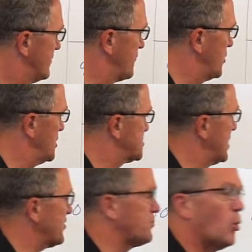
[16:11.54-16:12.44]
for each
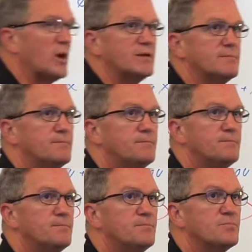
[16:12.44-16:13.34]
test point.
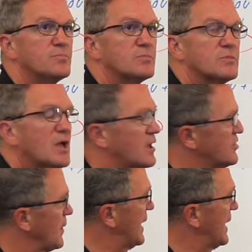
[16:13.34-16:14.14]
The